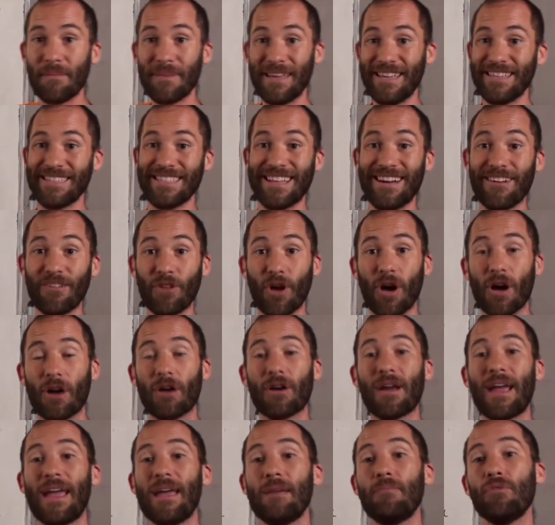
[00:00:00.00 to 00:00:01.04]
he's no
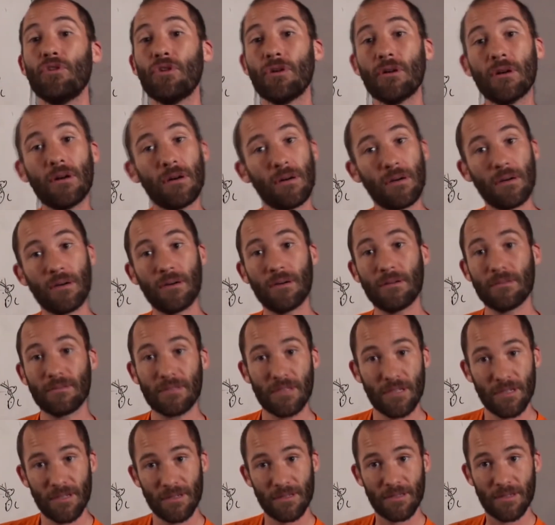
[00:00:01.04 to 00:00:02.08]
longer able
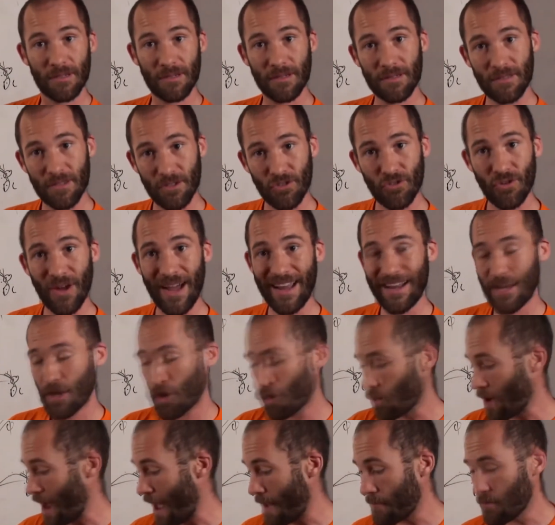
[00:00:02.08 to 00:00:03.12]
to try to
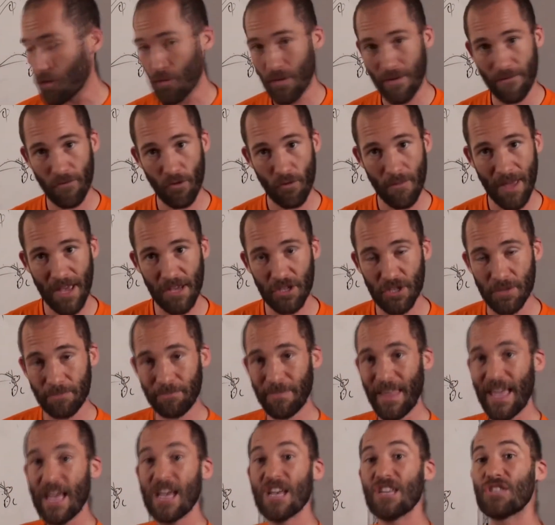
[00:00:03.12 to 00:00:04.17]
grab your information.
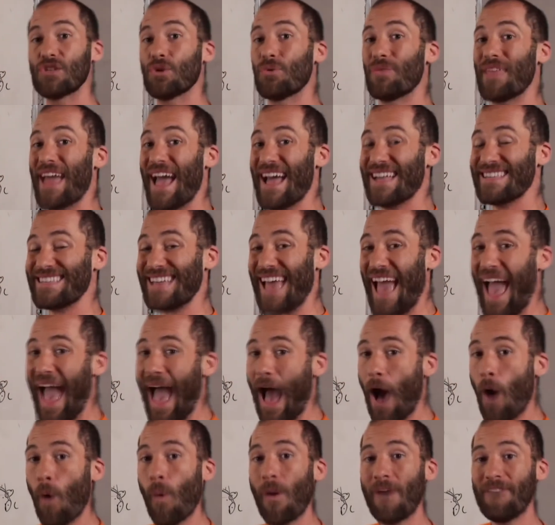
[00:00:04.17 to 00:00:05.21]
So that's
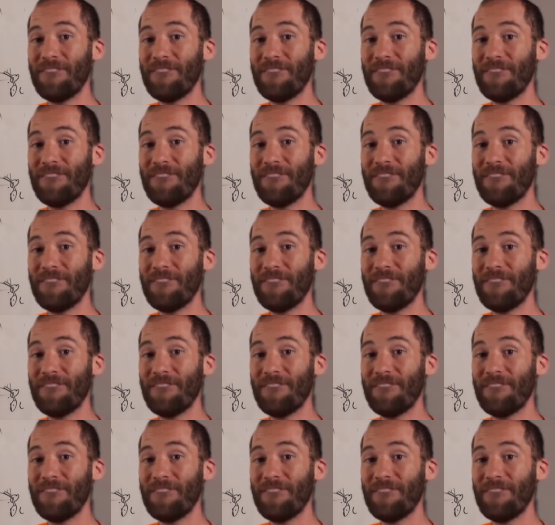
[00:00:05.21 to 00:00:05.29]
how